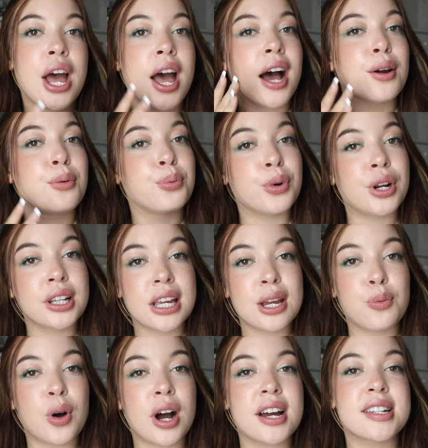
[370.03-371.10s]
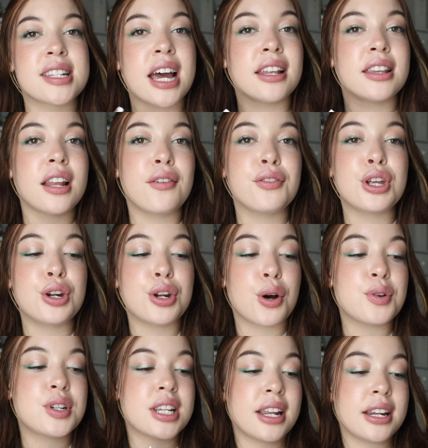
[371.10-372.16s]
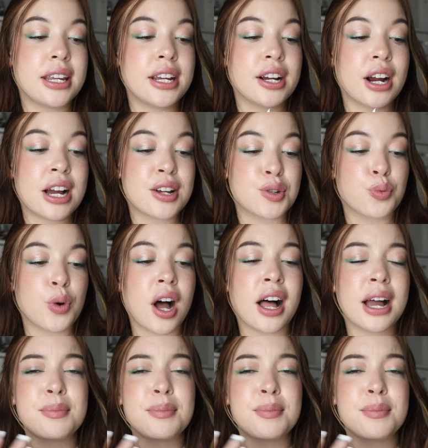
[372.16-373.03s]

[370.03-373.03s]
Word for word: I really was. I love the notes in here as well.